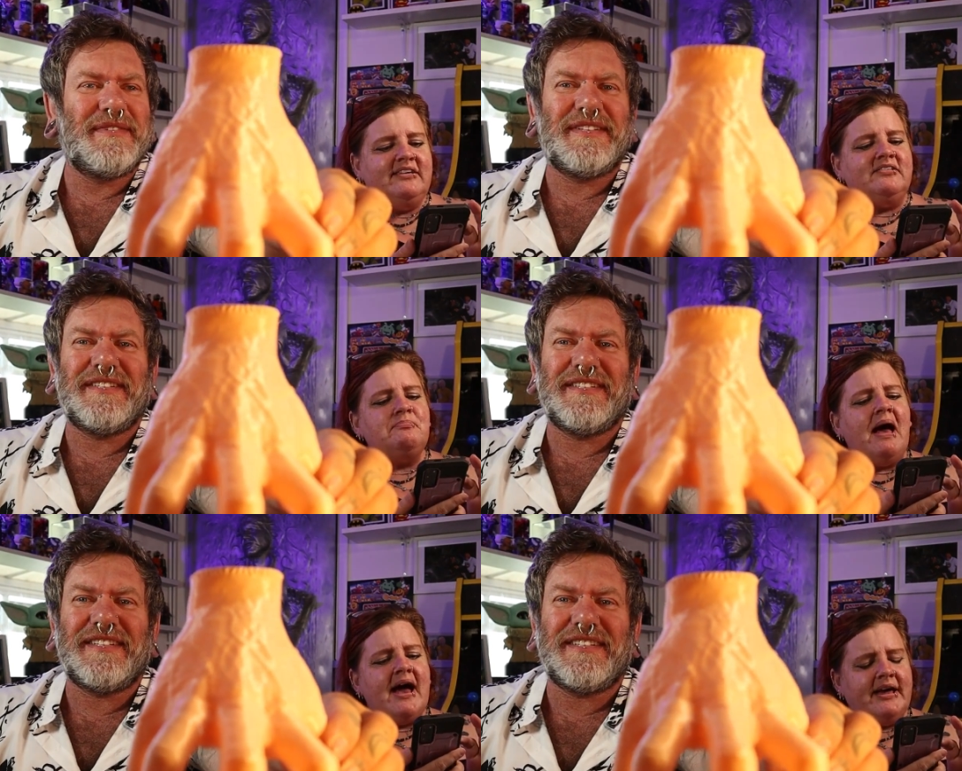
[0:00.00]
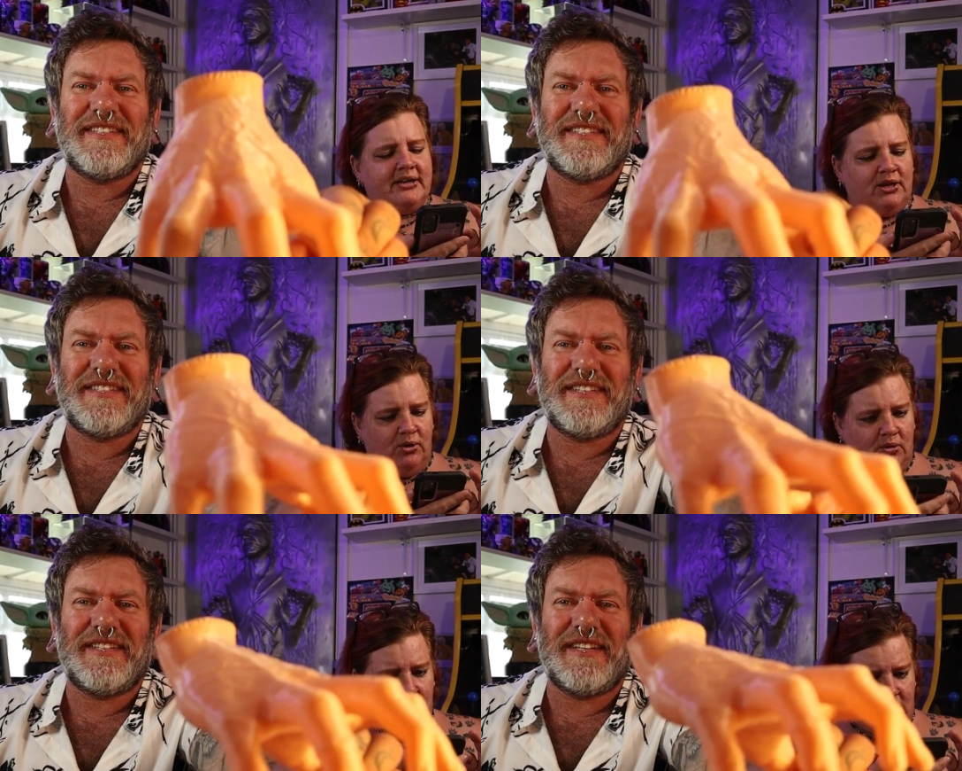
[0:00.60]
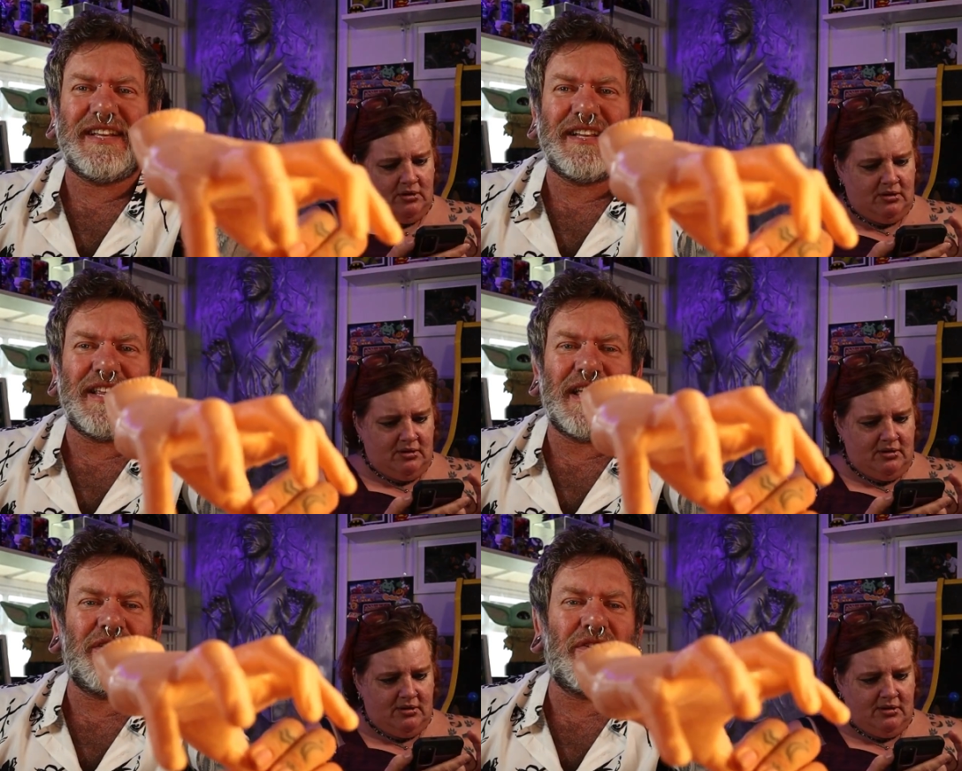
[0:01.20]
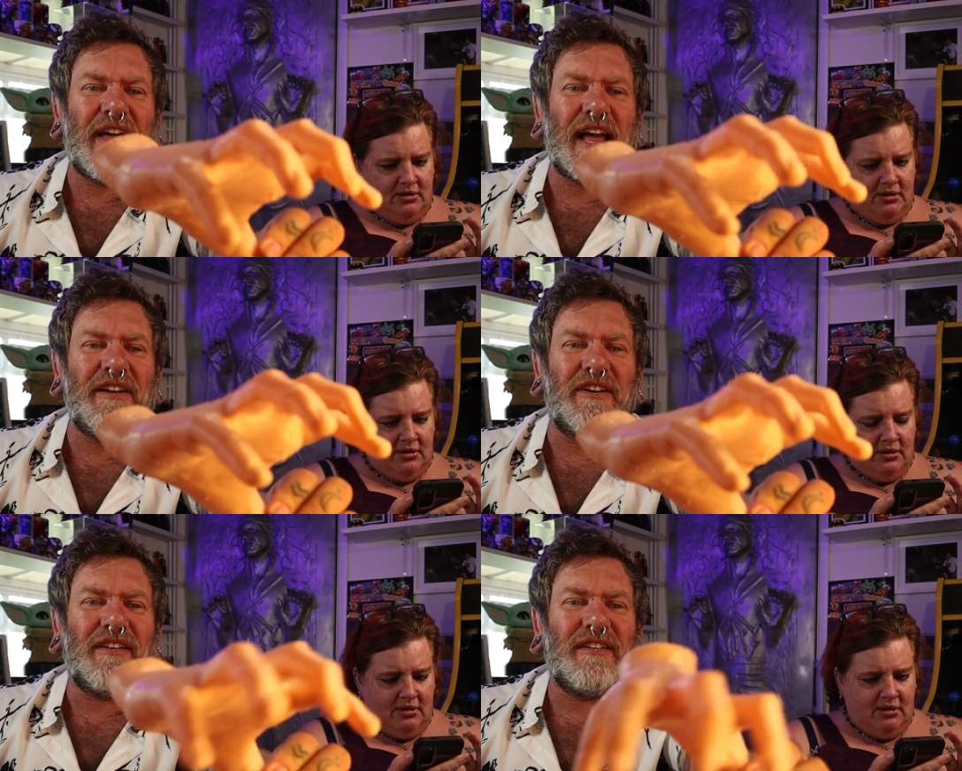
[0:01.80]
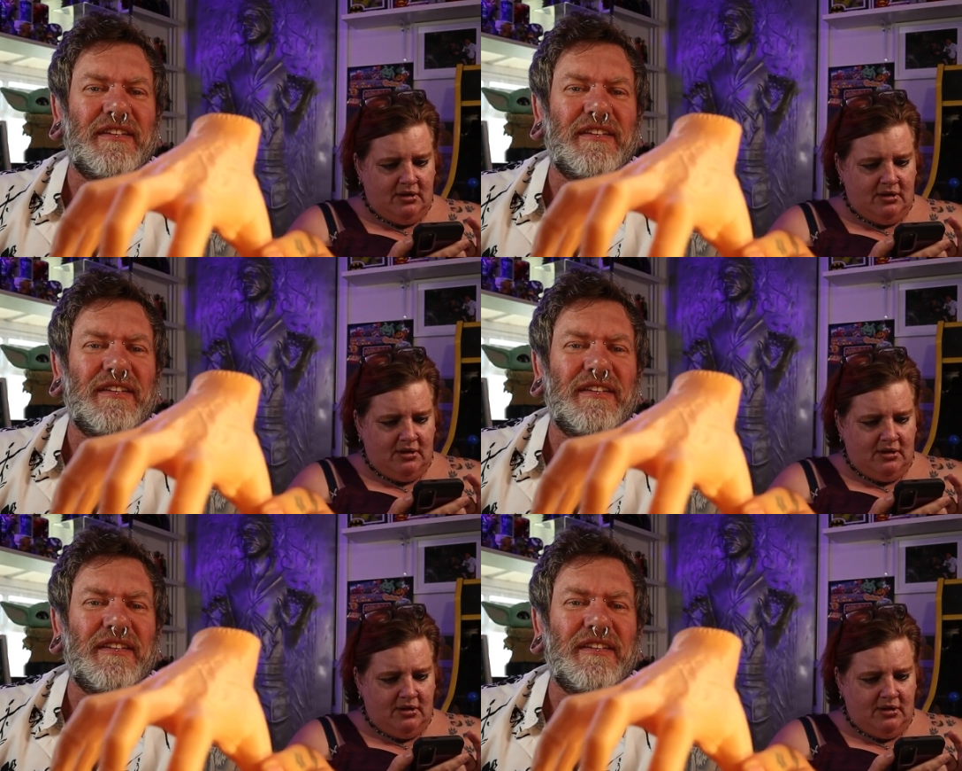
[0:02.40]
Speaker 1: it's Mario.
Speaker 2: And I got that. Look.